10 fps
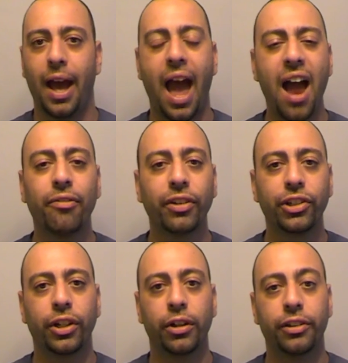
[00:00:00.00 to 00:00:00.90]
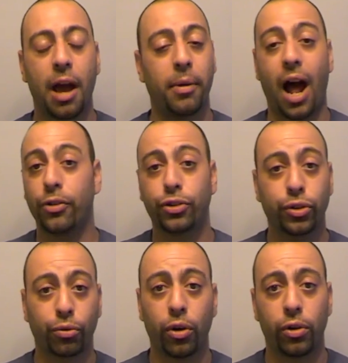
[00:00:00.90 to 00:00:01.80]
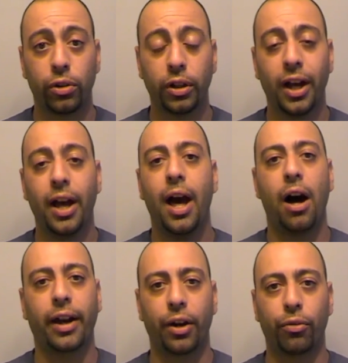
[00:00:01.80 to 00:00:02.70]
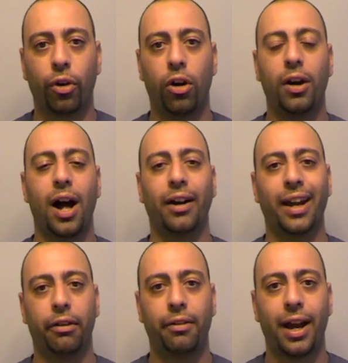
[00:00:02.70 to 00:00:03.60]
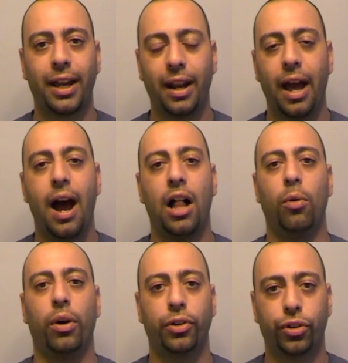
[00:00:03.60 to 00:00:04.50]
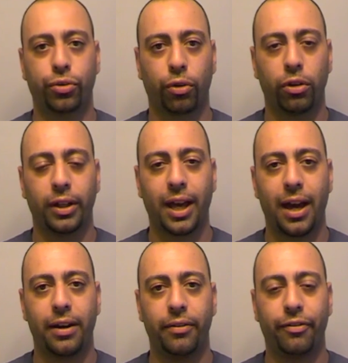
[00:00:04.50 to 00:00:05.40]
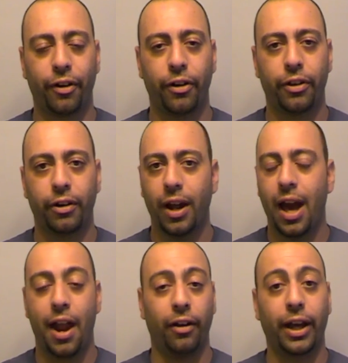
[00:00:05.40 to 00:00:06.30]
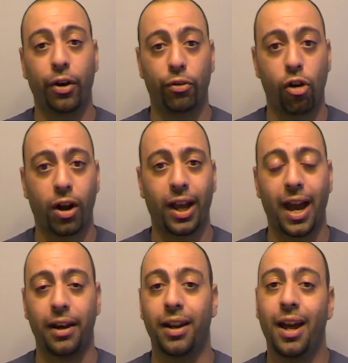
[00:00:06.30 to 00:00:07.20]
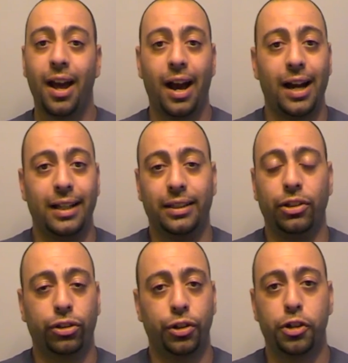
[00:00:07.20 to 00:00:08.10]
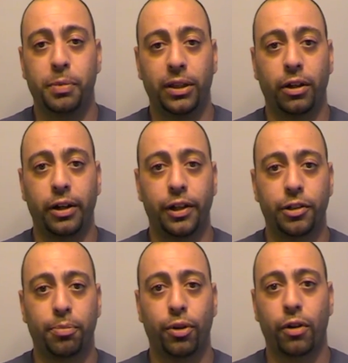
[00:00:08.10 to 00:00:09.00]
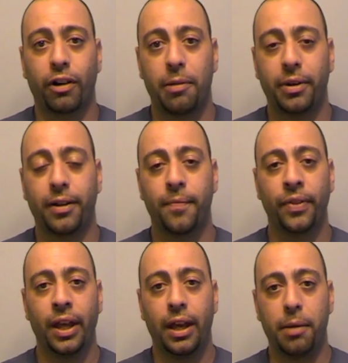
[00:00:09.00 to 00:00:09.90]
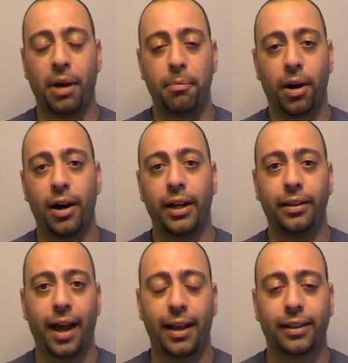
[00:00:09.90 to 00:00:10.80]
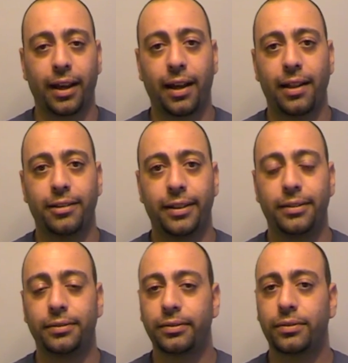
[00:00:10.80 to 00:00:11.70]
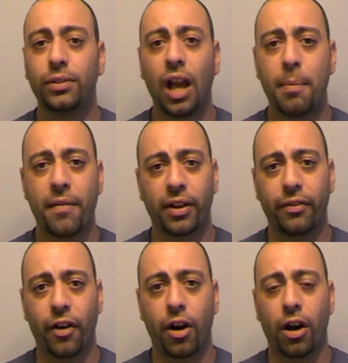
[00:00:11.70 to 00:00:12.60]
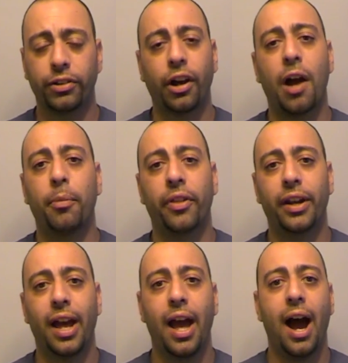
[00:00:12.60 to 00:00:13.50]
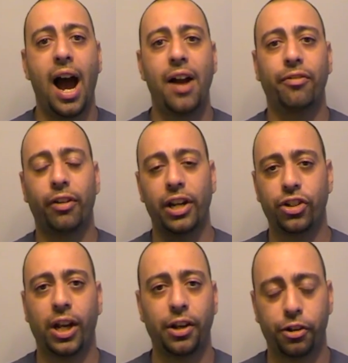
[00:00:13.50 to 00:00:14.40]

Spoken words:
every single time I'll scroll, I'll get it wrong, I'll get it right, I'll want to scroll again further, and I'll get it wrong again. This could just be 30 years of programming in my mind, acting against it. I'm having a very hard time with it. I've already changed